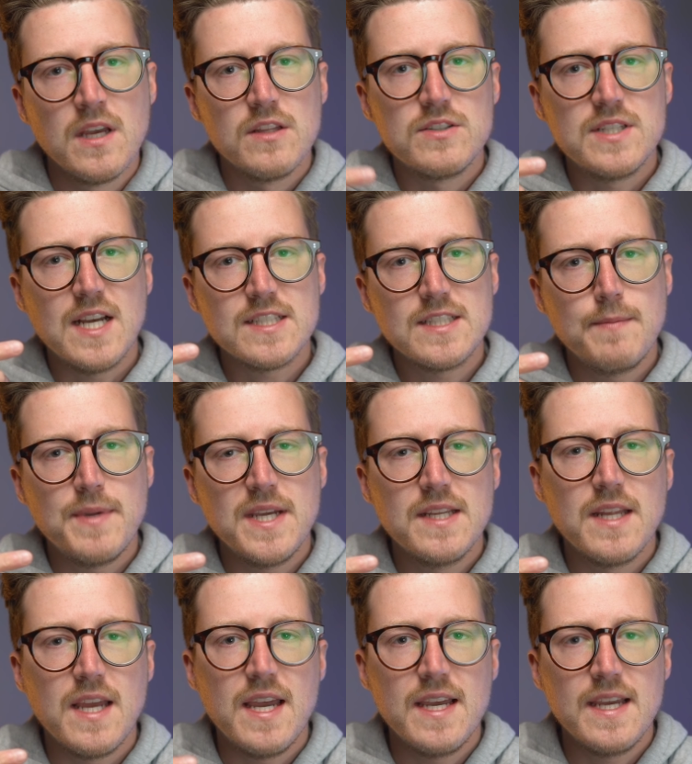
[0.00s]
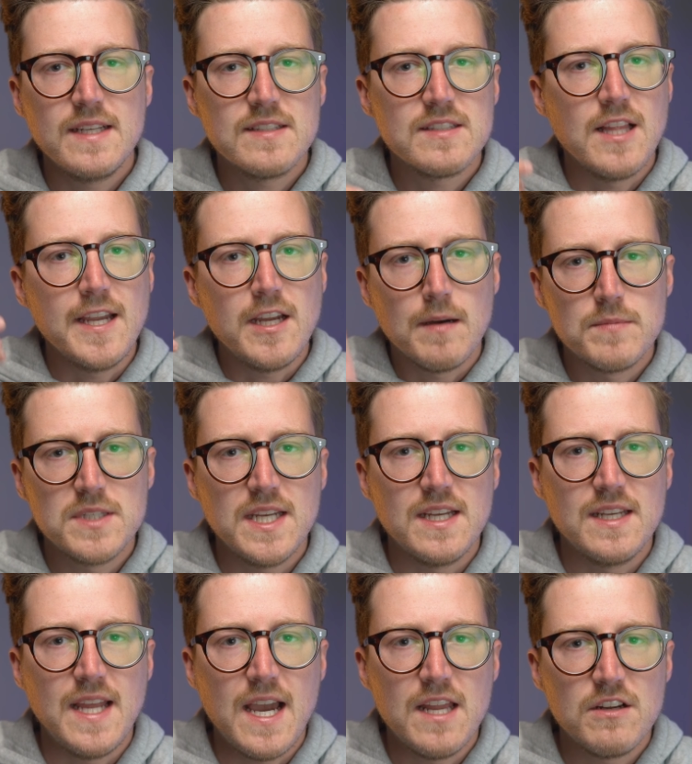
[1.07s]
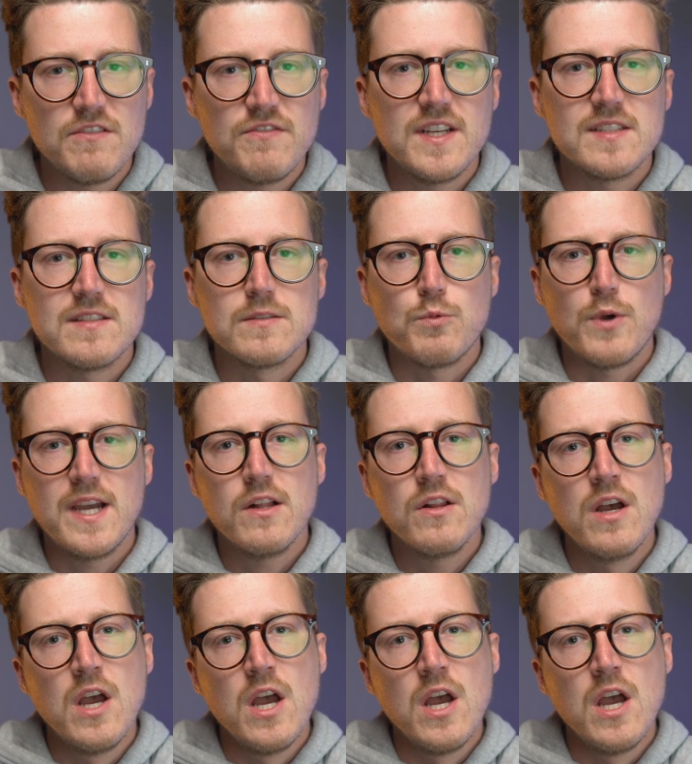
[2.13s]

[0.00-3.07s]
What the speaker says: There's actually been a slight update in the interface as well.